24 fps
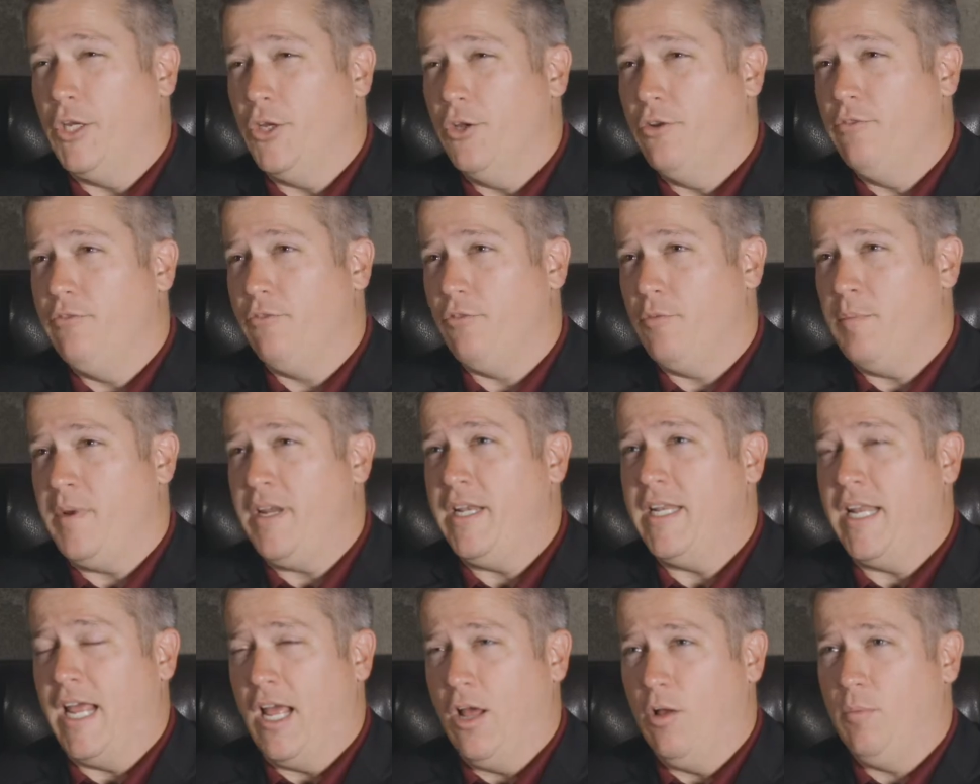good for me
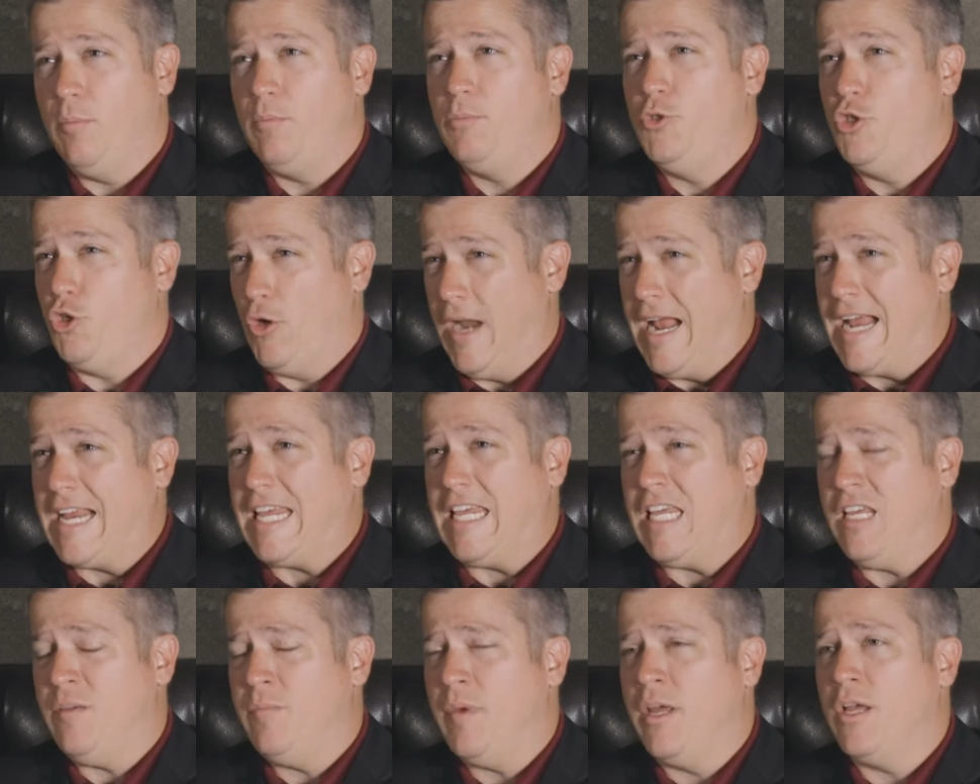to help track
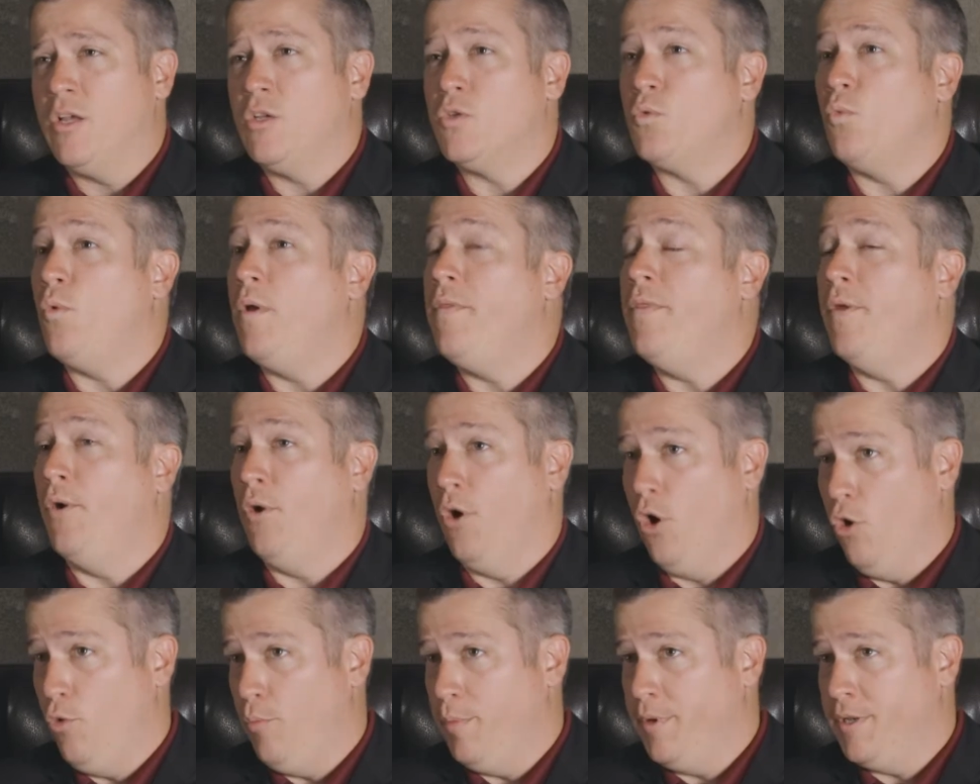emails when
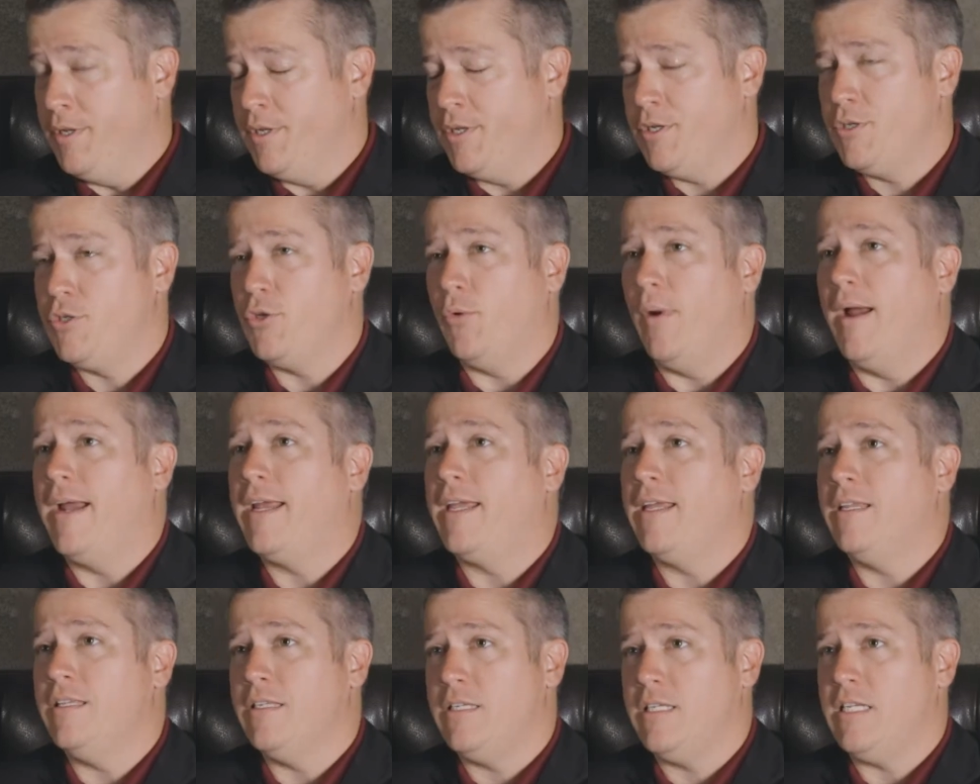they're opened, so I
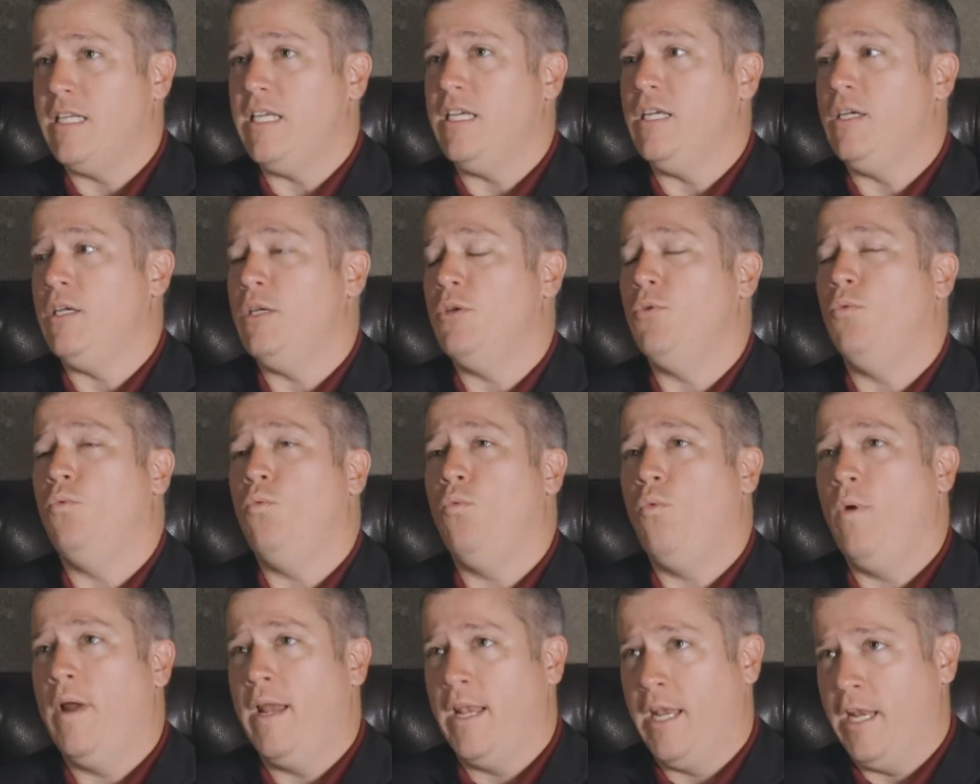can see
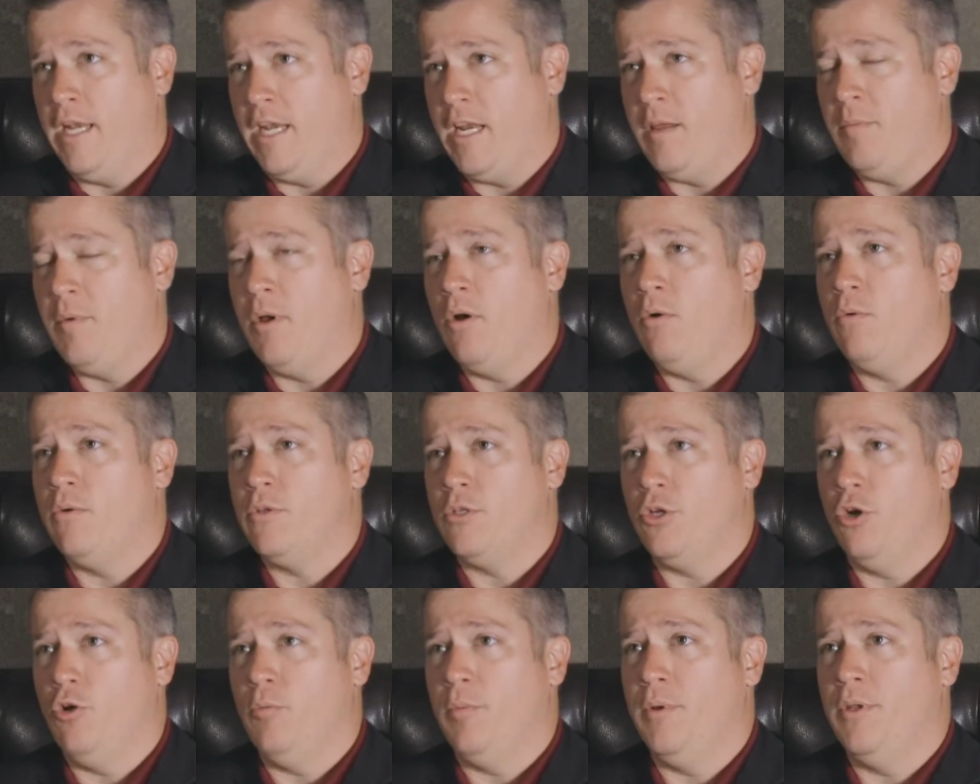when an email
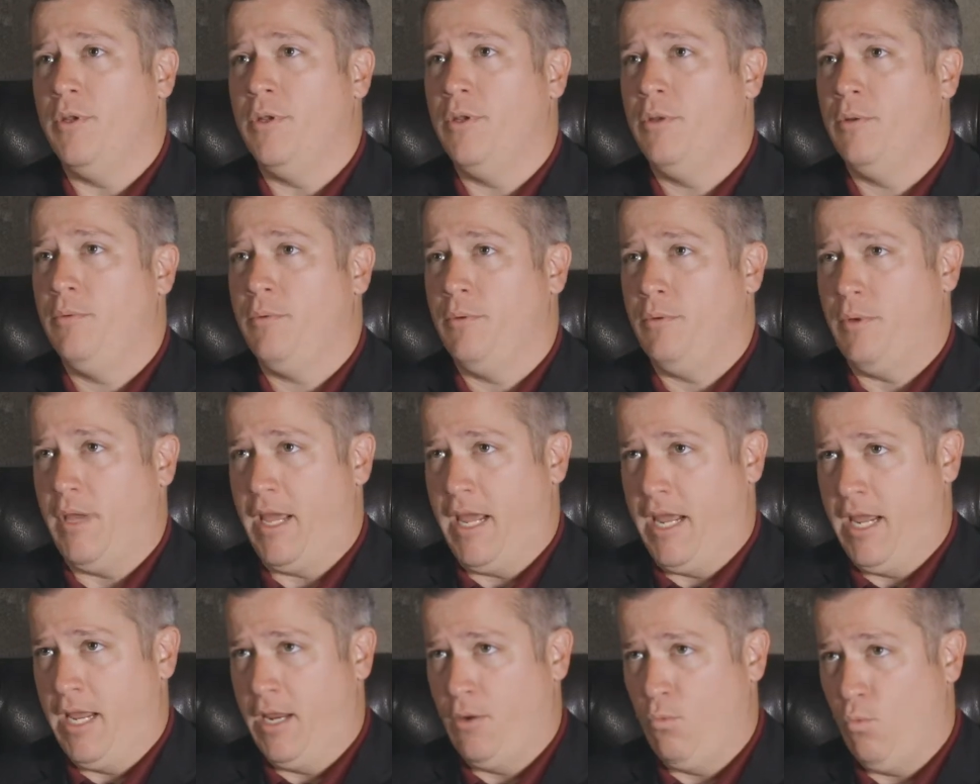was opened
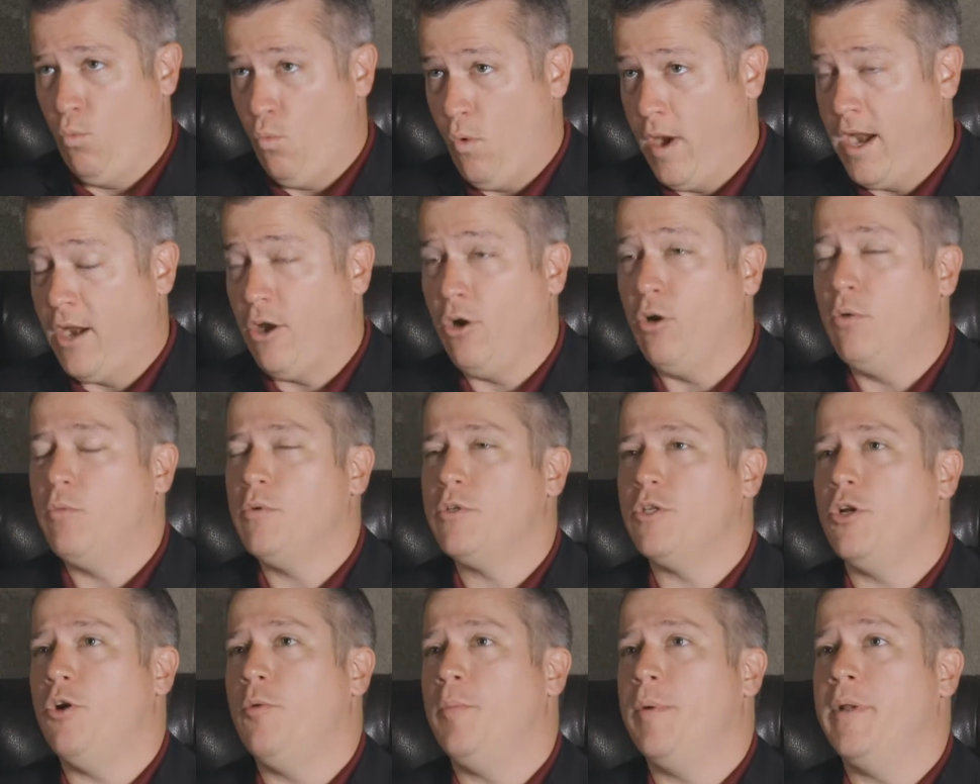and where it
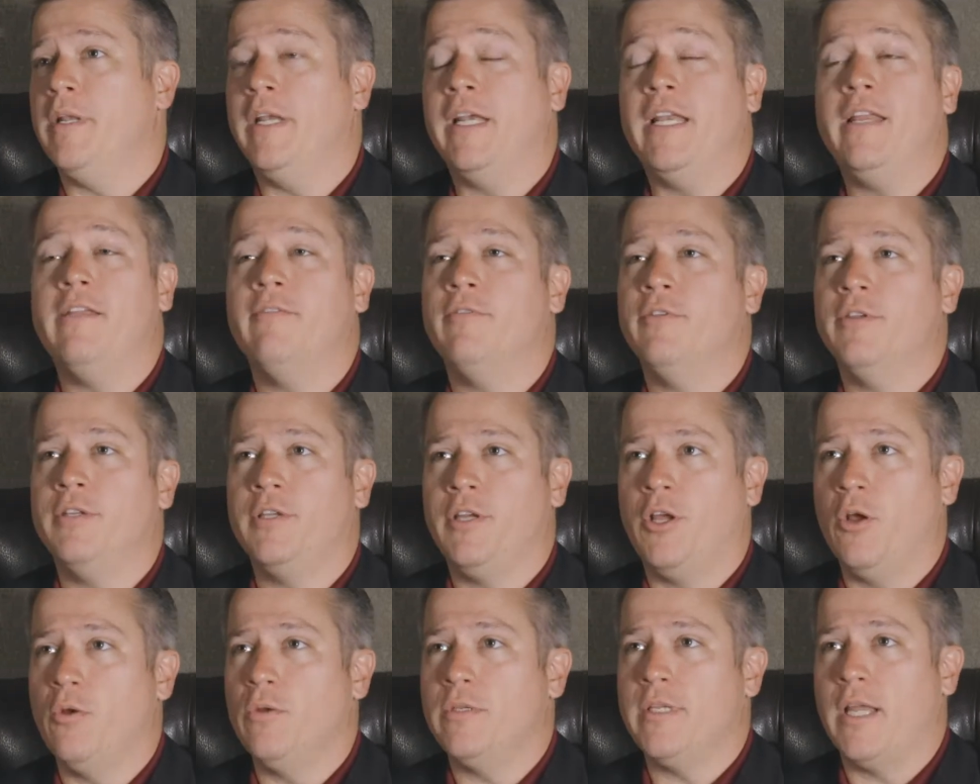was opened, and even
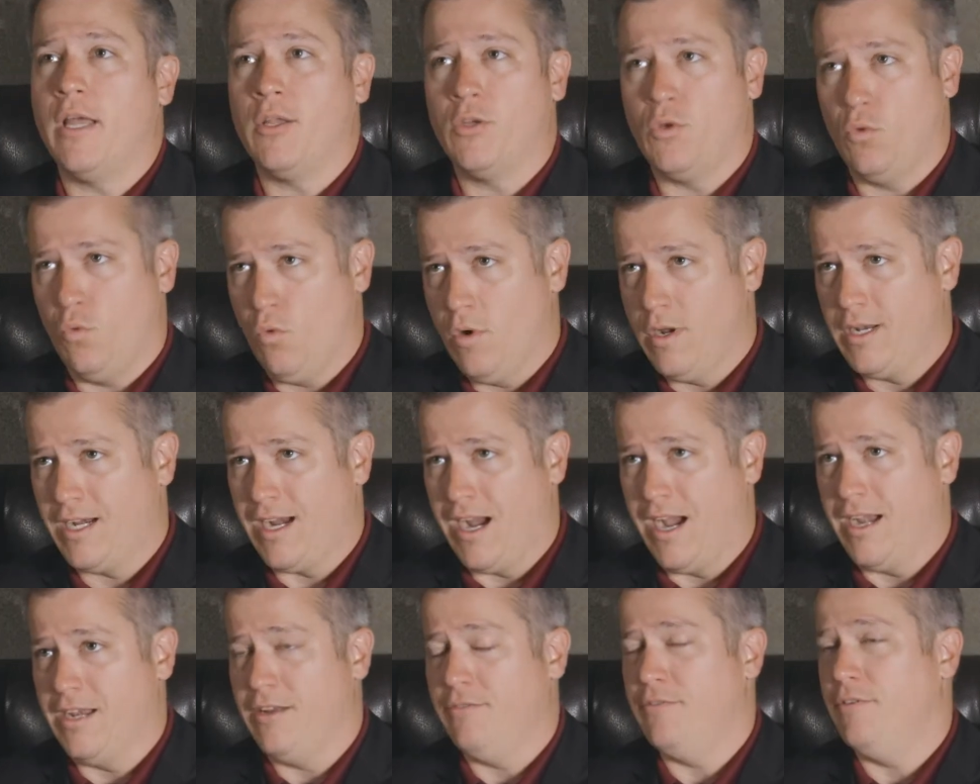goes down to what
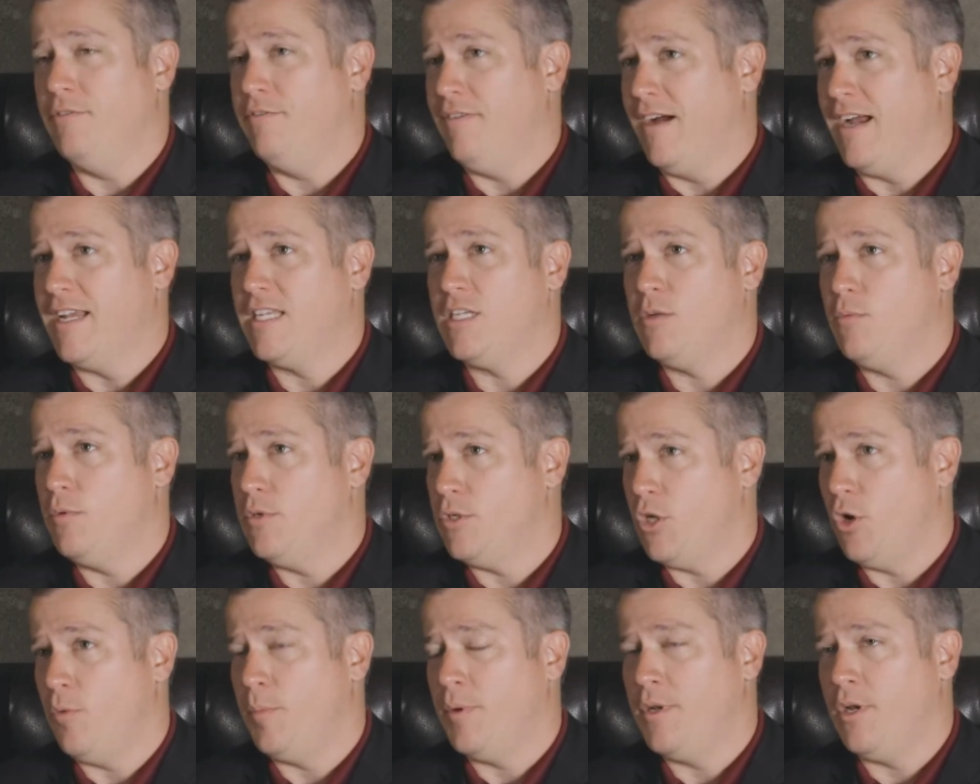kind of device it
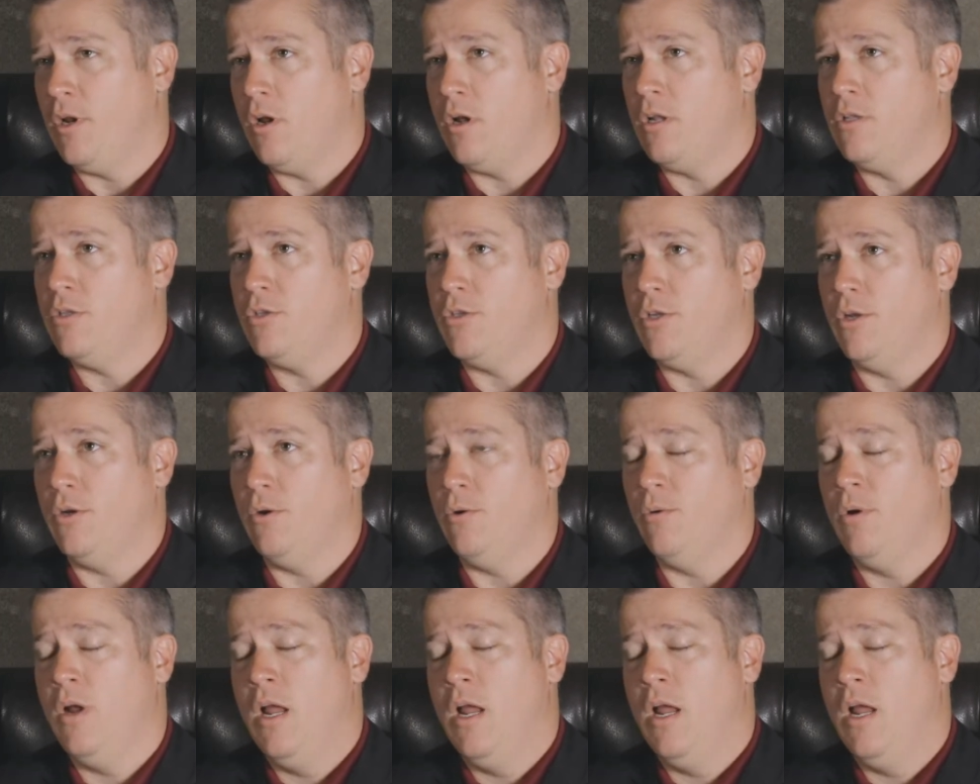was opened on. So